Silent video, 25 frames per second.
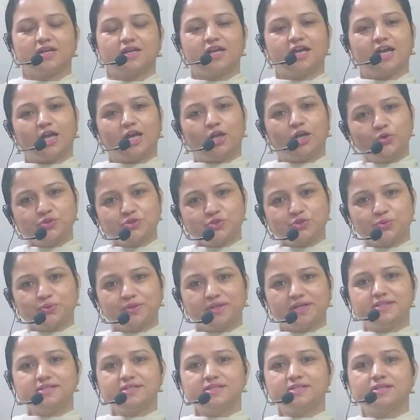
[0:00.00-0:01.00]
Hello
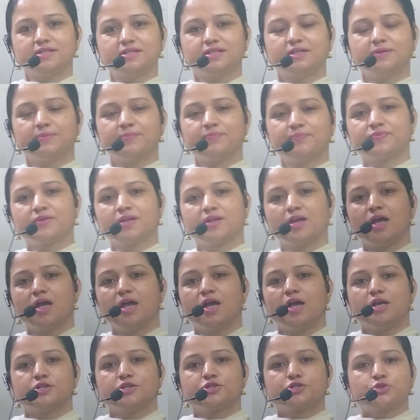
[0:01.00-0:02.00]
students.
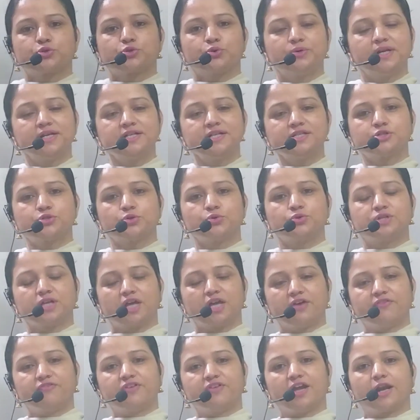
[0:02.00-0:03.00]
Students,
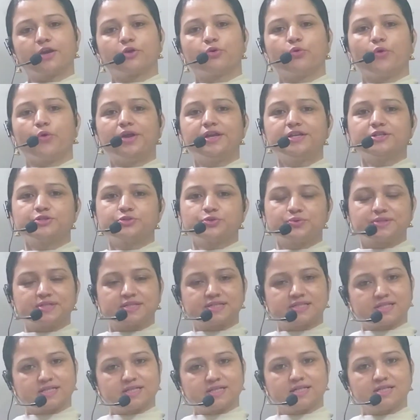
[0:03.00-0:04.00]
today we are going to
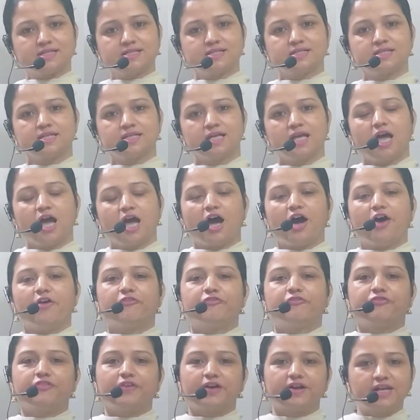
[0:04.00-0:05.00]
discuss a
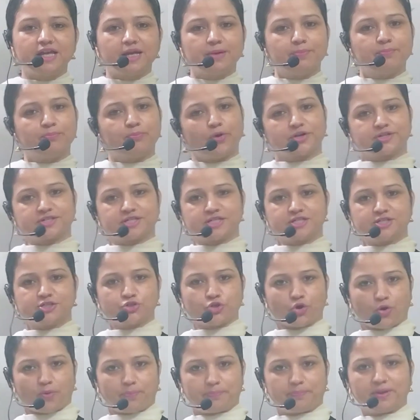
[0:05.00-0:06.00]
very important
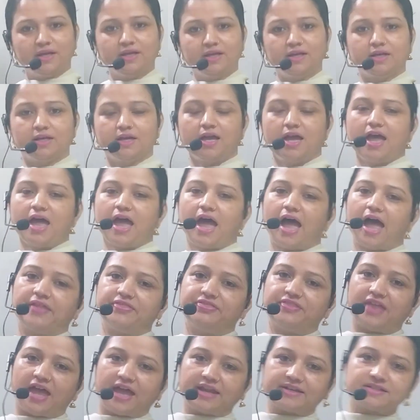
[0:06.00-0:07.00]
topic, and
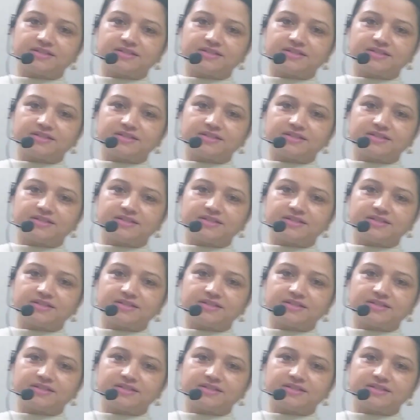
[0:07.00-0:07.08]
that